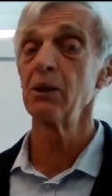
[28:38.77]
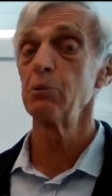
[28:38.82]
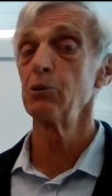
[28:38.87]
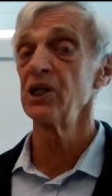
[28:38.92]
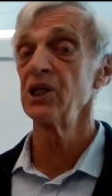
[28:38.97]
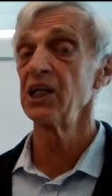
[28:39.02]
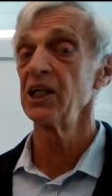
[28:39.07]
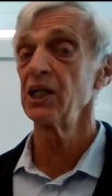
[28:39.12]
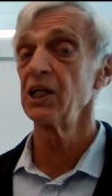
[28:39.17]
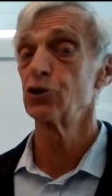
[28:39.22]

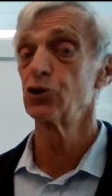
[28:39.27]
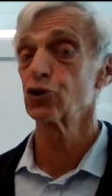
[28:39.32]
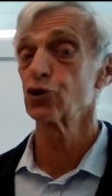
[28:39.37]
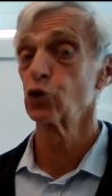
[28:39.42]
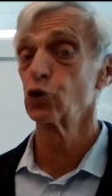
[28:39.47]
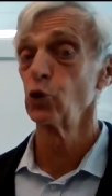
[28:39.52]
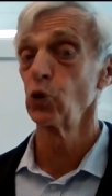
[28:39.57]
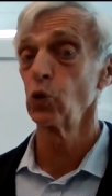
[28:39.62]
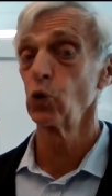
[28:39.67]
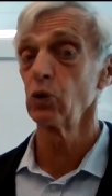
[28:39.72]
Maybe we
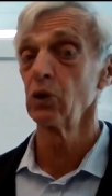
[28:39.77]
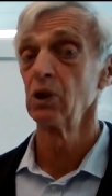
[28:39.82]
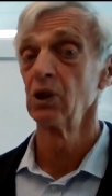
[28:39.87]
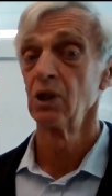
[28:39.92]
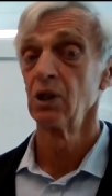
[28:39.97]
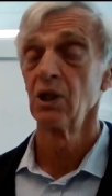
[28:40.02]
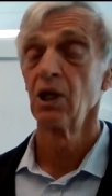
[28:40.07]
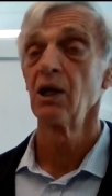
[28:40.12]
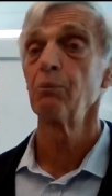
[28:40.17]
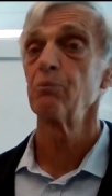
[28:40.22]
need
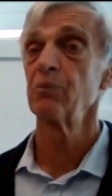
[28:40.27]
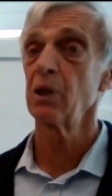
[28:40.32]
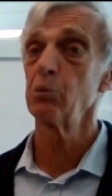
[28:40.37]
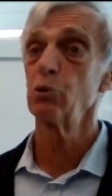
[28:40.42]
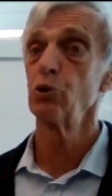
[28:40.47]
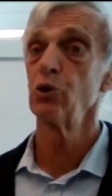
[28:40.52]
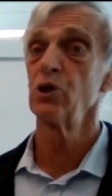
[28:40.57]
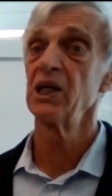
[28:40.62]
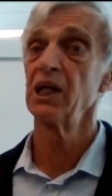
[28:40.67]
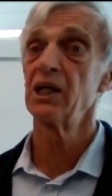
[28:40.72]
school.
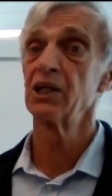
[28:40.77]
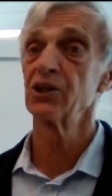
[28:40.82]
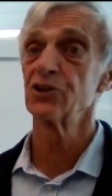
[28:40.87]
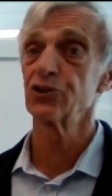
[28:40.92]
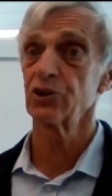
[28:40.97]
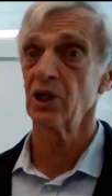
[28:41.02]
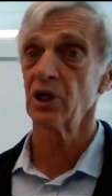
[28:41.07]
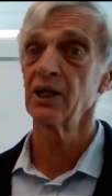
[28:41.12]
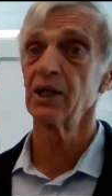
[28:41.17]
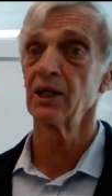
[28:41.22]
Maybe we
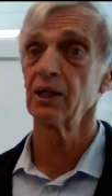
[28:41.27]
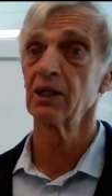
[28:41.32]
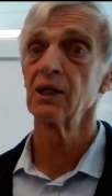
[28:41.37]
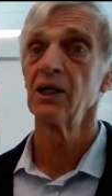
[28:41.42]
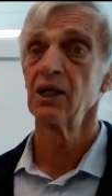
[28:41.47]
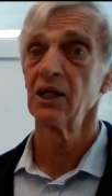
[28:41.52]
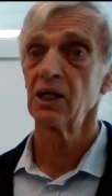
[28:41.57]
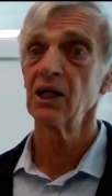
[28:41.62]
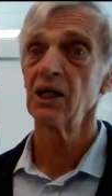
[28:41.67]
need uh,